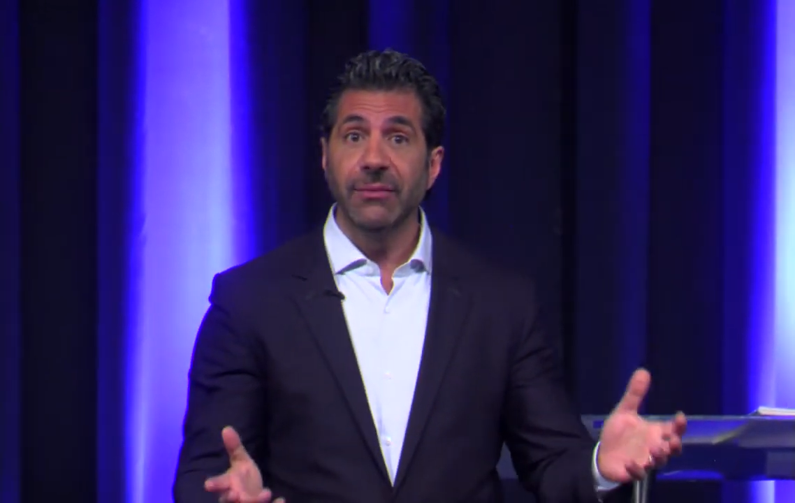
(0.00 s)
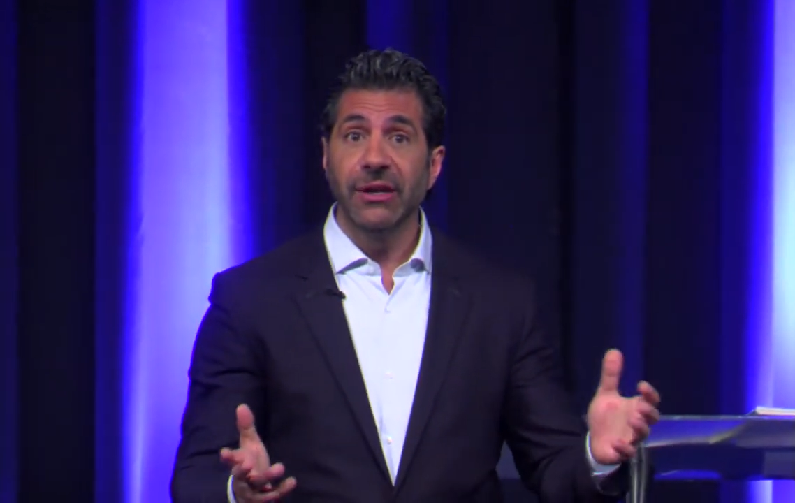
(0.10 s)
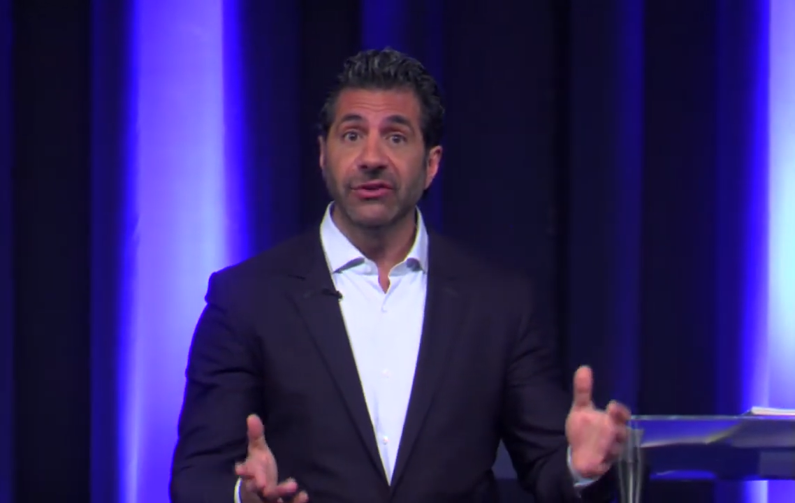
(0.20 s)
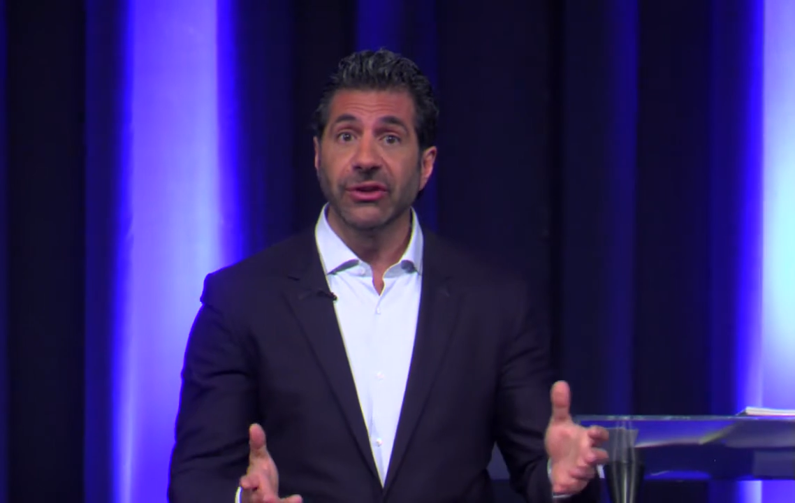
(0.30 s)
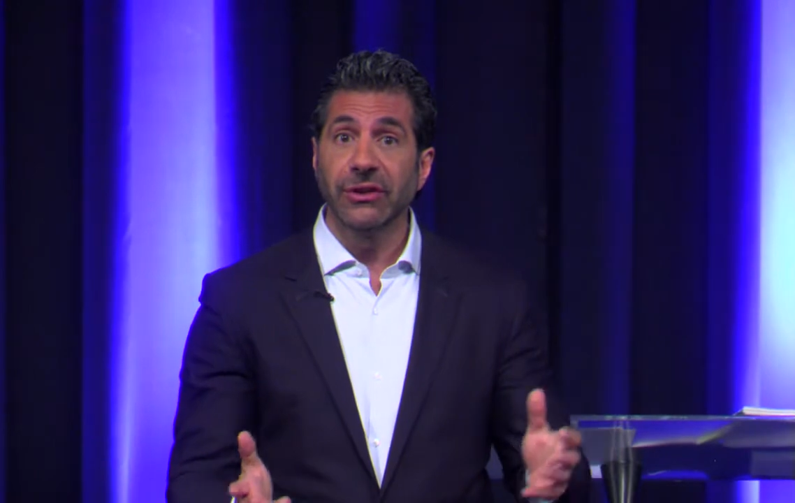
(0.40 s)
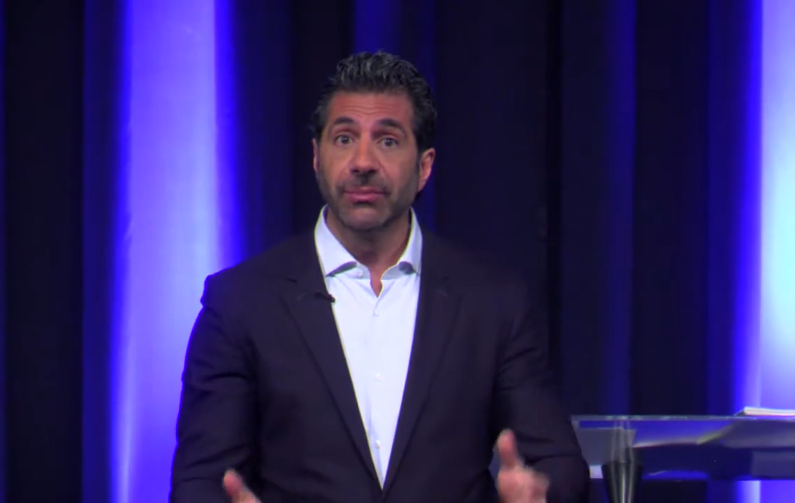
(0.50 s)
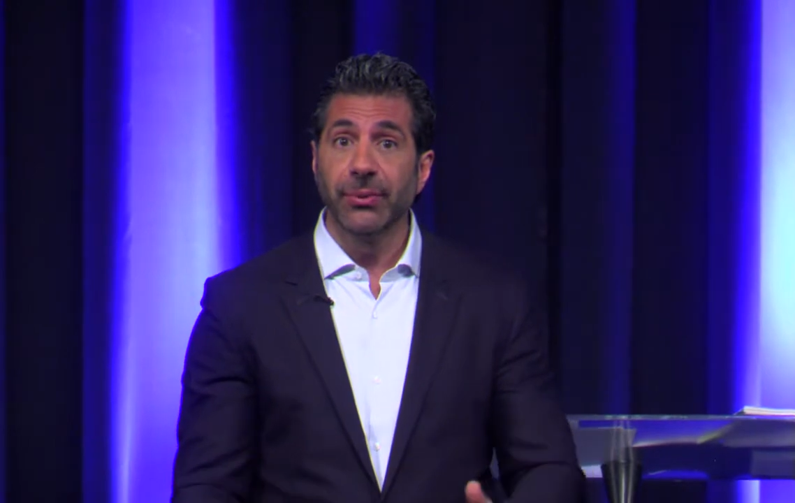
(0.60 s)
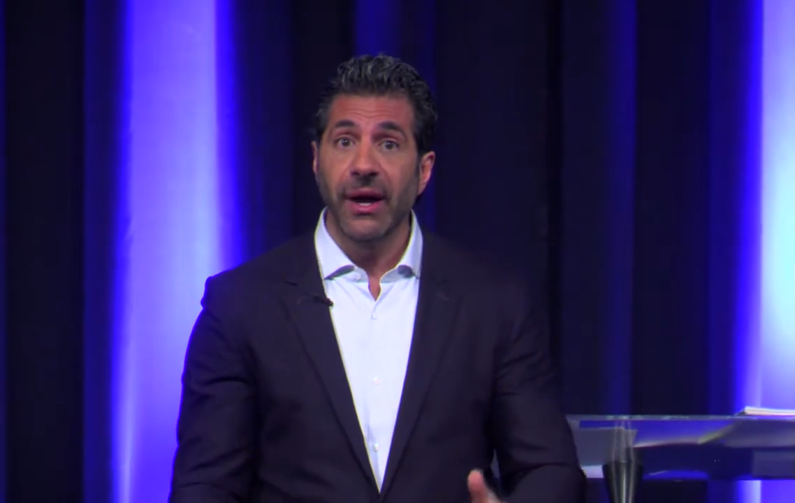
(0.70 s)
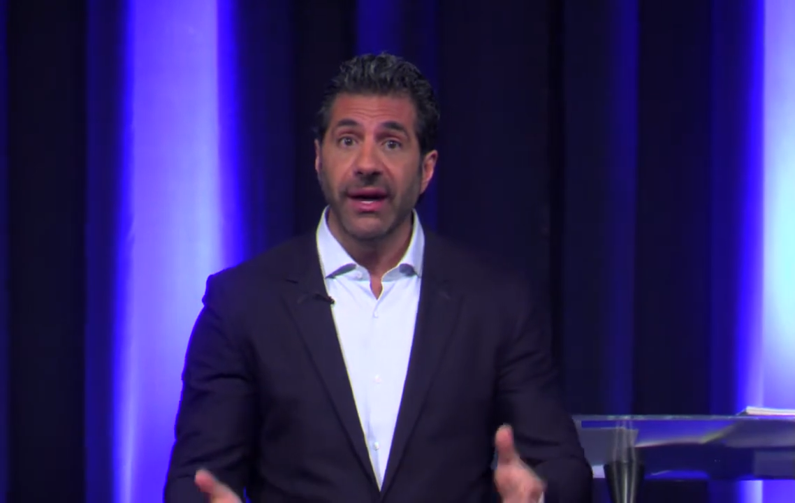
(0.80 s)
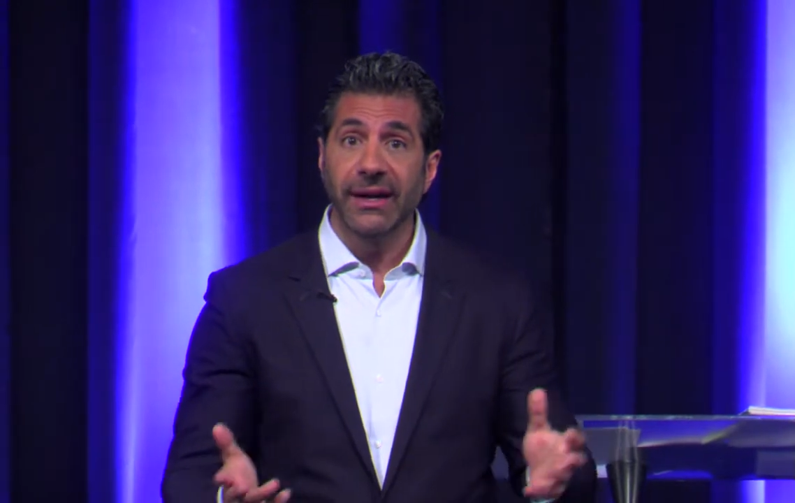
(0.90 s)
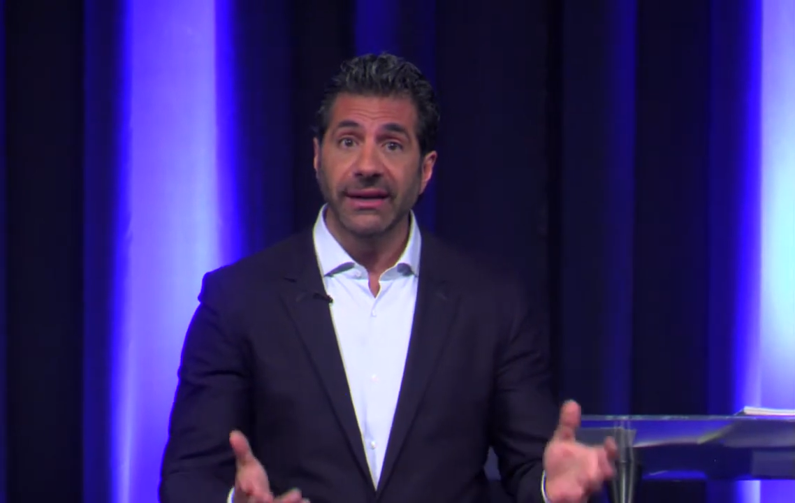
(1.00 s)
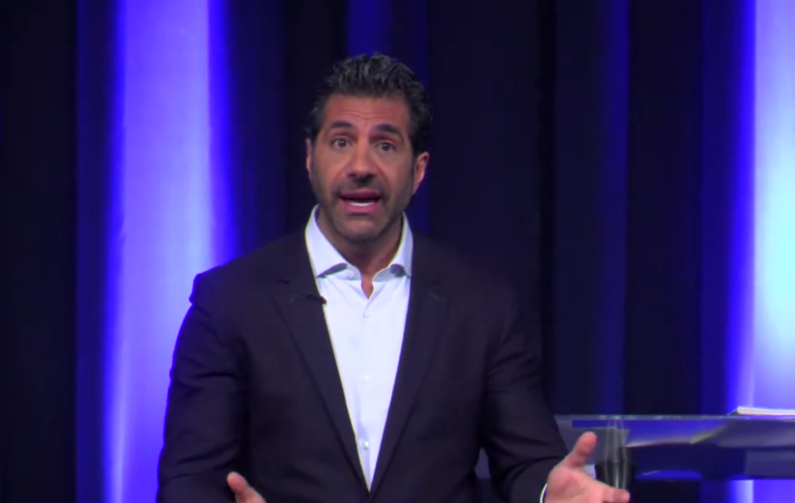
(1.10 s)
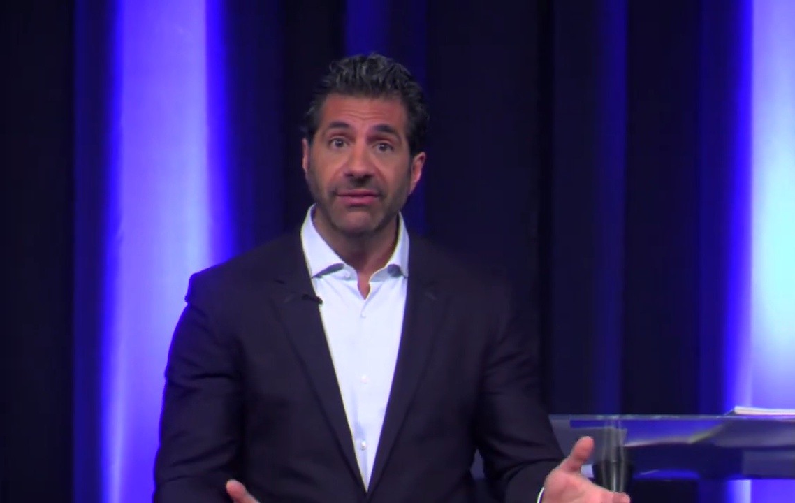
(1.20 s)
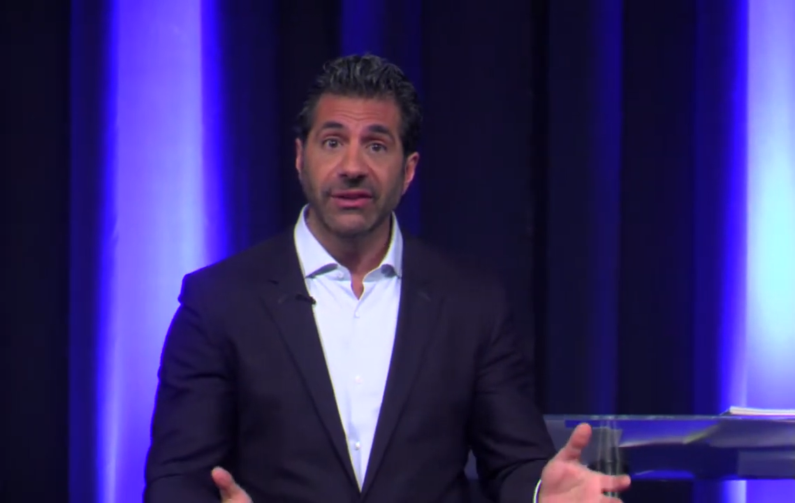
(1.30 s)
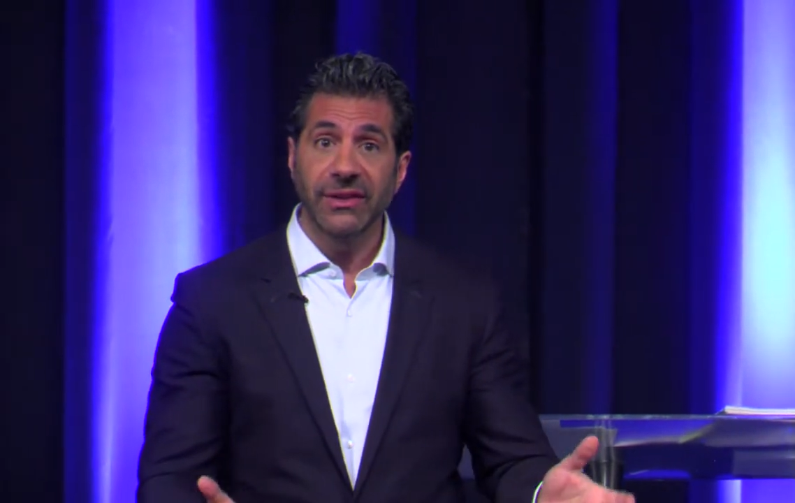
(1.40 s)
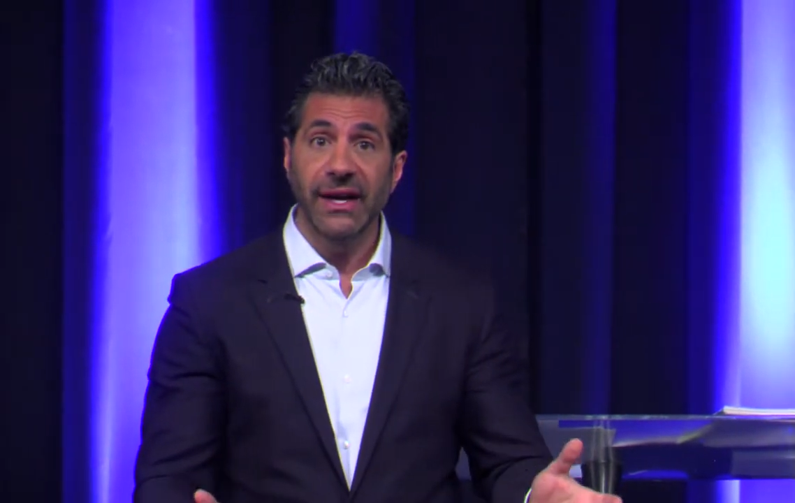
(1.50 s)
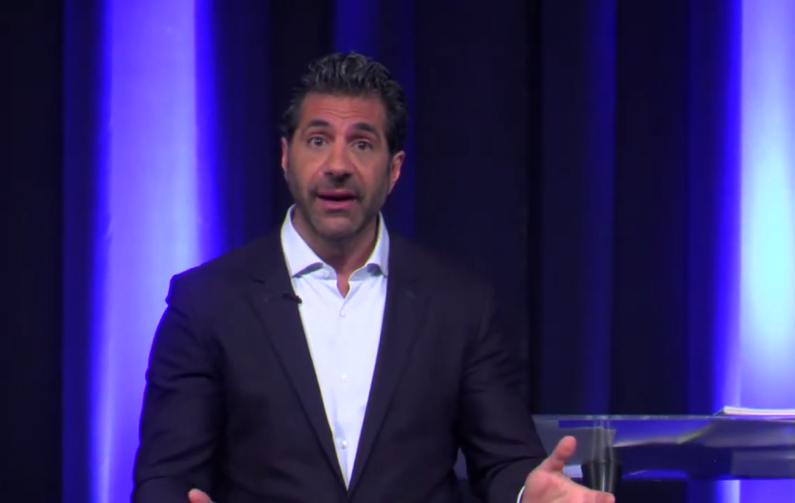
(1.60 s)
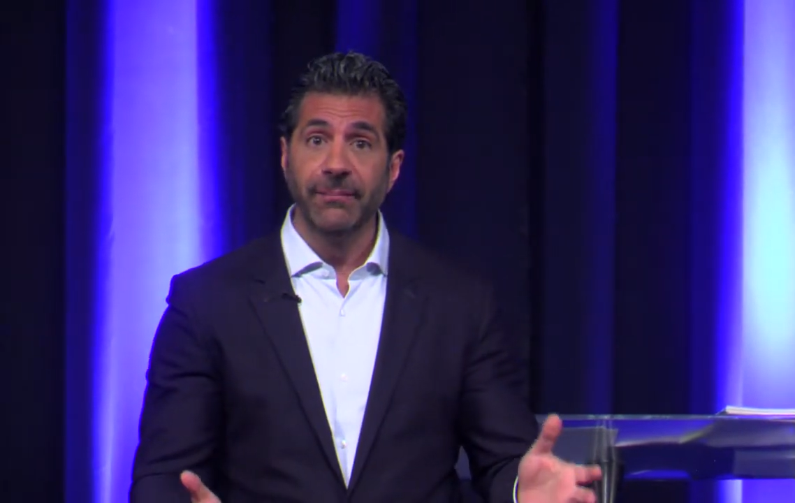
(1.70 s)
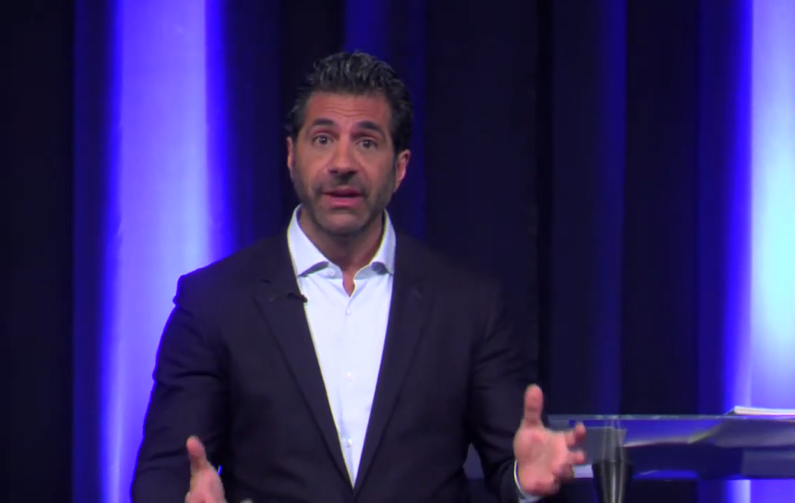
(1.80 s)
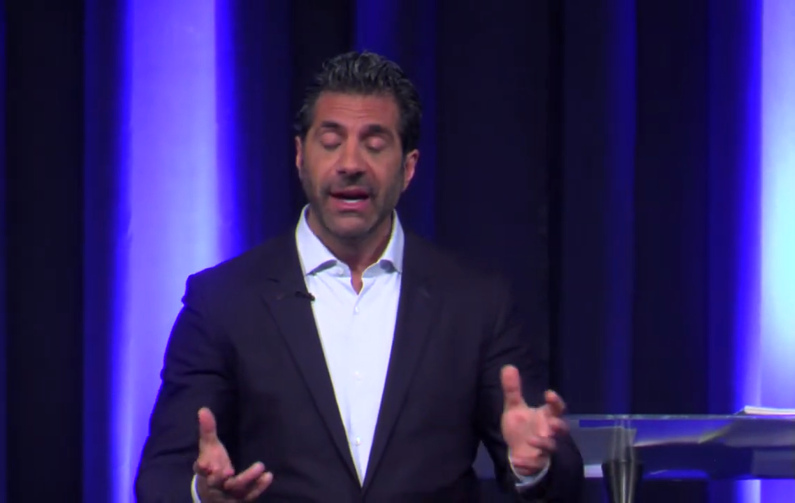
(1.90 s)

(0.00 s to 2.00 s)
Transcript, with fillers: and took the bread and gave it to them,